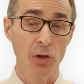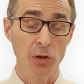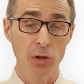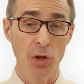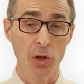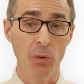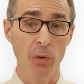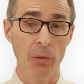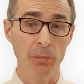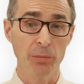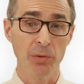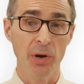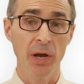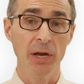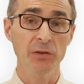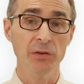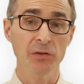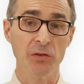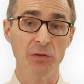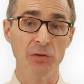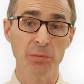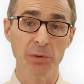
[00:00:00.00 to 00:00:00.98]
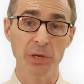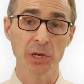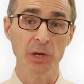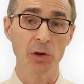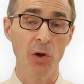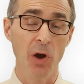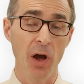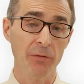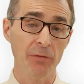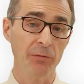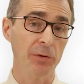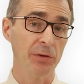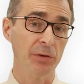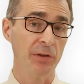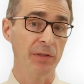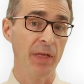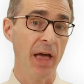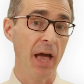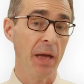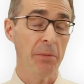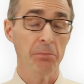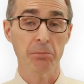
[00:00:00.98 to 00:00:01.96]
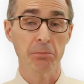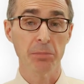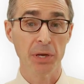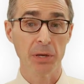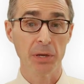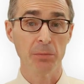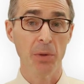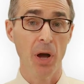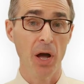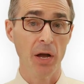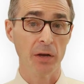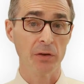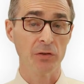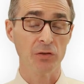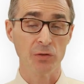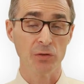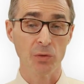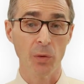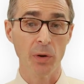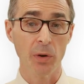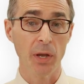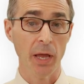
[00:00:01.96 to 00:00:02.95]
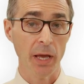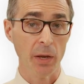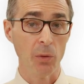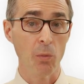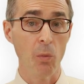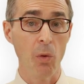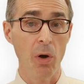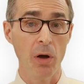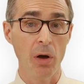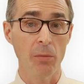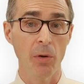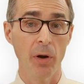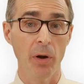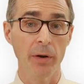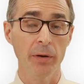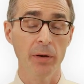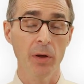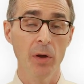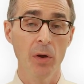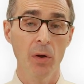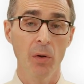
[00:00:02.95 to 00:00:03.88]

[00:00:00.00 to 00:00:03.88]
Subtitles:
lower prices being offered to that big box store like Walmart